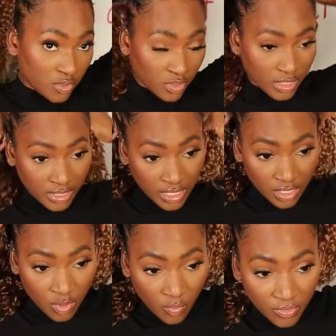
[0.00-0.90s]
on
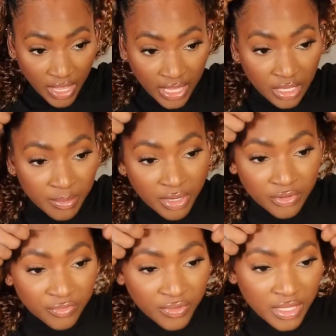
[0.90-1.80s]
again. Hopefully I get a better
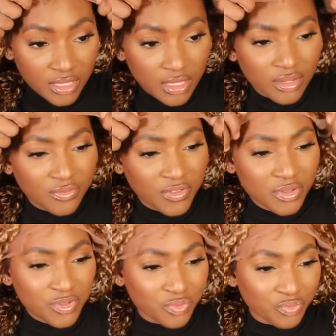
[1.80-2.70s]
fit. It
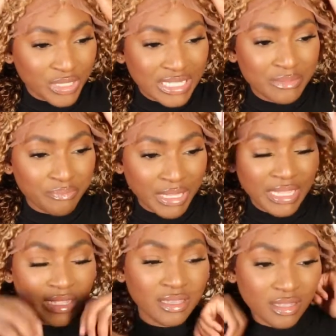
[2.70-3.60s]
feels really
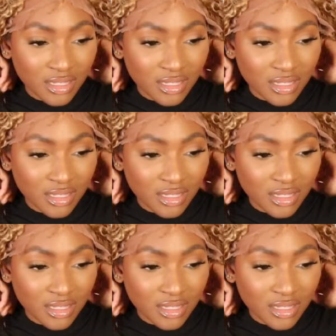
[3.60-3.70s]
big.